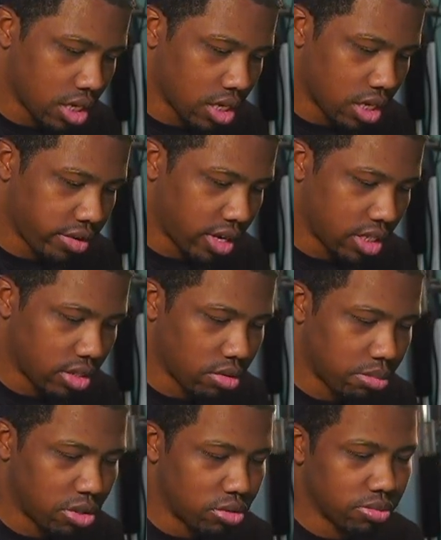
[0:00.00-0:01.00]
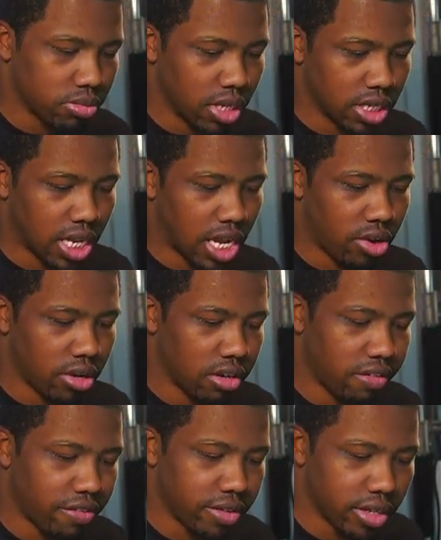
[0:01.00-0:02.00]
All right, so boom, that's our
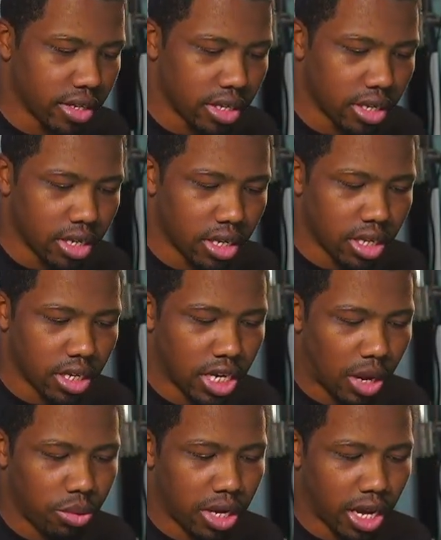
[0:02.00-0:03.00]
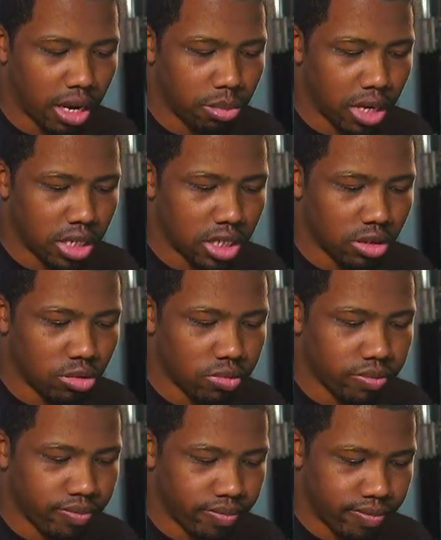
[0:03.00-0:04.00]
F. Now we gotta make sure
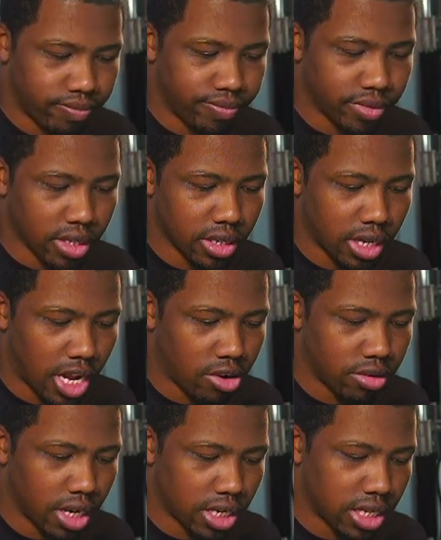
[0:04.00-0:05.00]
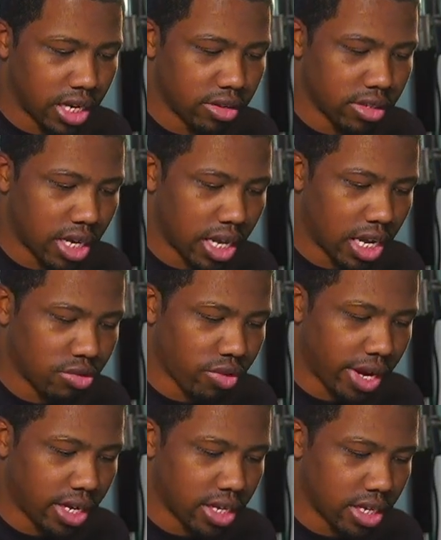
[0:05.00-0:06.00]
our next letters land
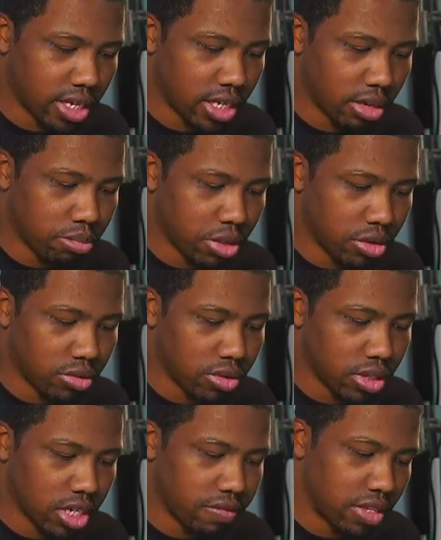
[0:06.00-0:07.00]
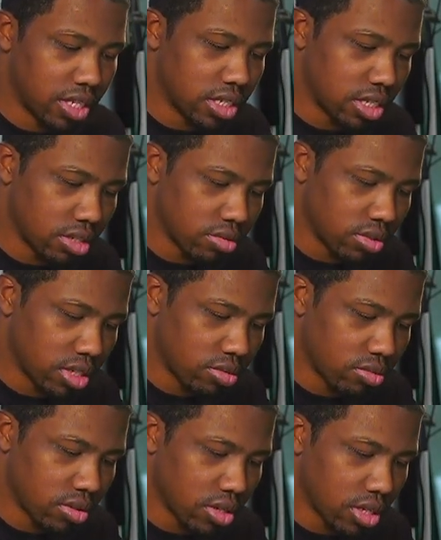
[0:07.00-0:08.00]
right in the middle of these two.
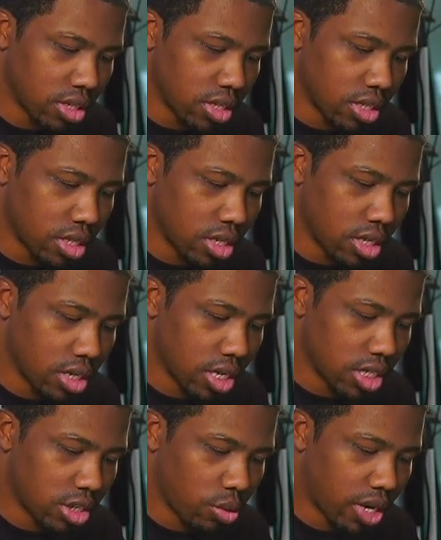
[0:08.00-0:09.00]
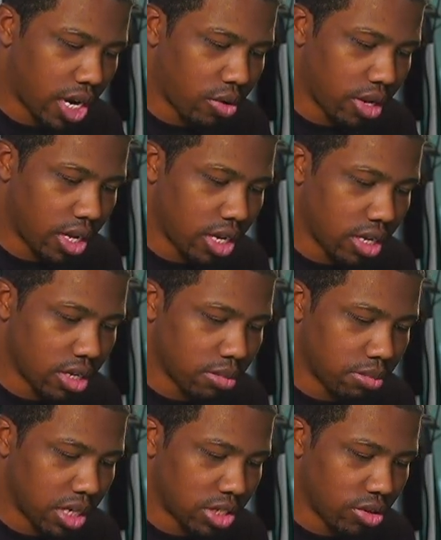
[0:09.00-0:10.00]
So let's go with our A.
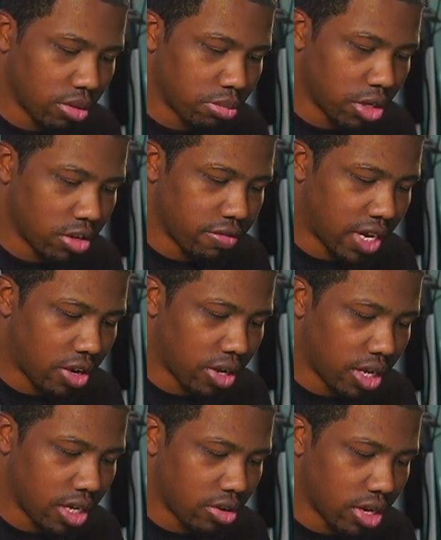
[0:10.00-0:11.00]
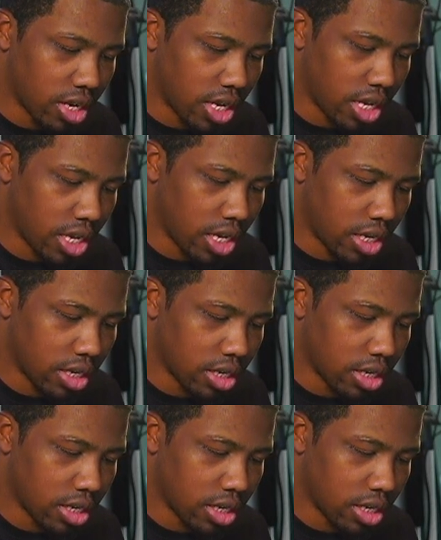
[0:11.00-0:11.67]
Make sure the middle of our A gonna land.